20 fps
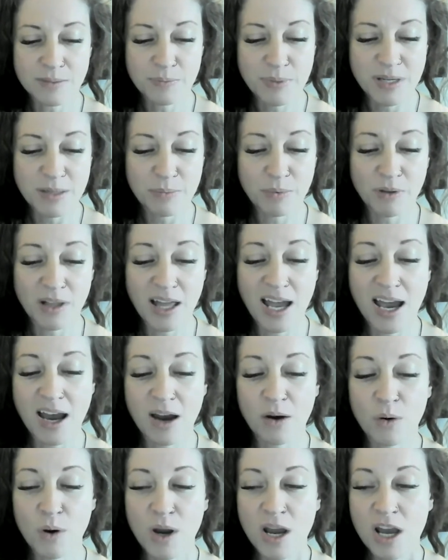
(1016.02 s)
as people,
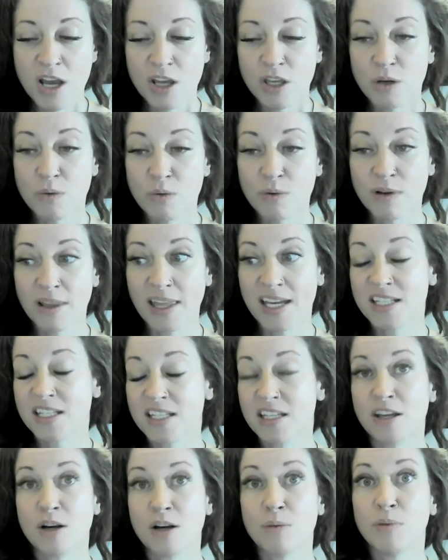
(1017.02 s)
how you
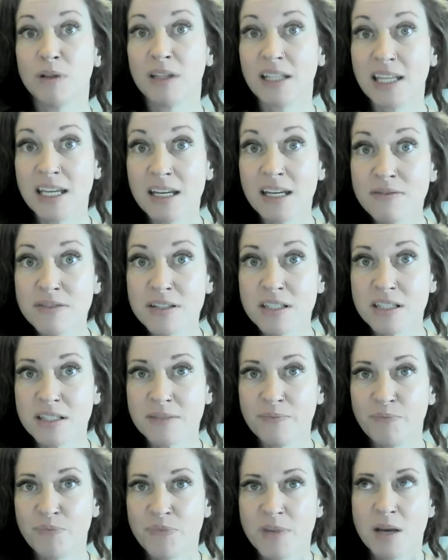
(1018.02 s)
relate to their
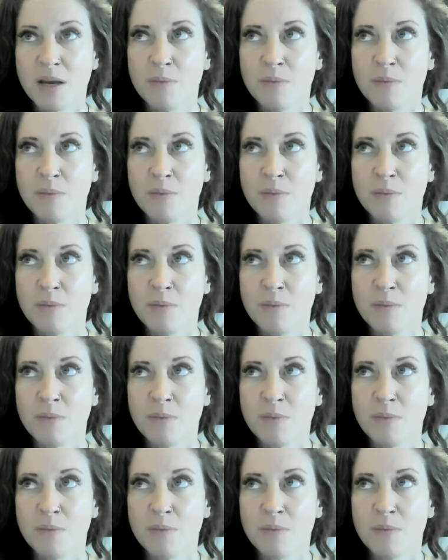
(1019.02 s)
beliefs.